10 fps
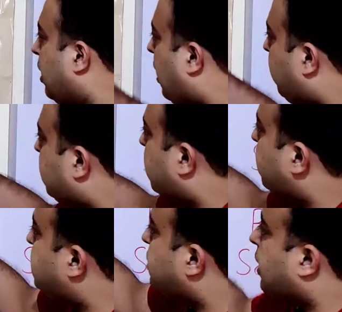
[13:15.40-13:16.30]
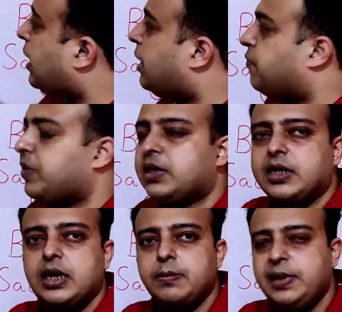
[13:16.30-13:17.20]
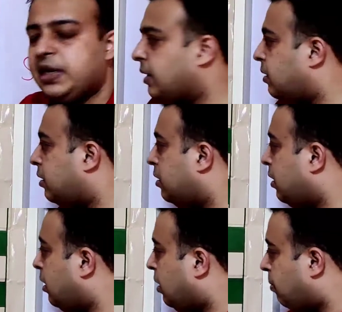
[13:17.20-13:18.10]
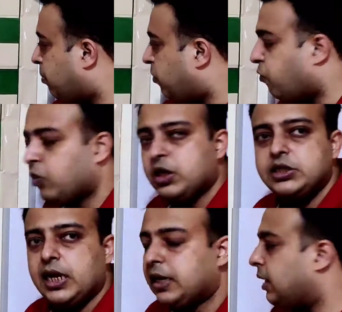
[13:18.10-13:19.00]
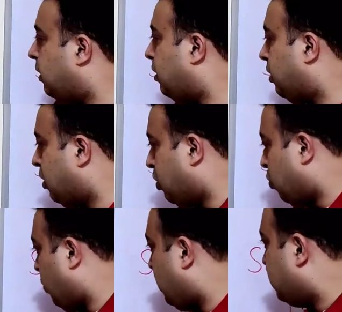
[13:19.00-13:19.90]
after which knight f8 can be taken before is hanging. Queen